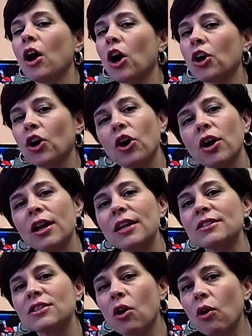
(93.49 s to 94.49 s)
our current
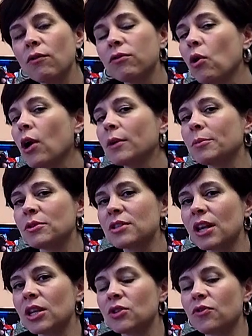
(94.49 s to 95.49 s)
adult fluoride
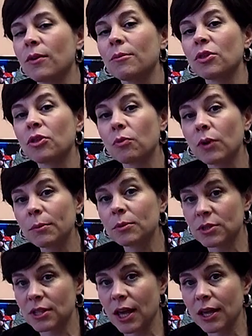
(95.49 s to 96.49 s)
percentage from
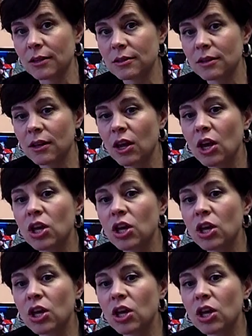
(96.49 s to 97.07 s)
3%